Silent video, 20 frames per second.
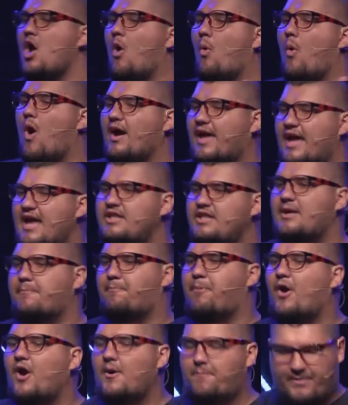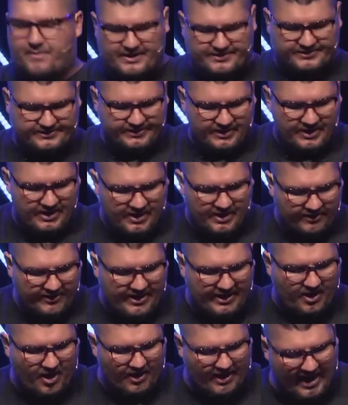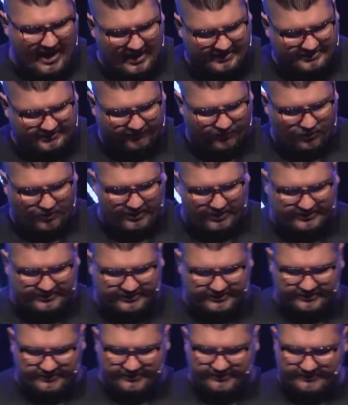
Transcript: walk in the purpose that God has for us?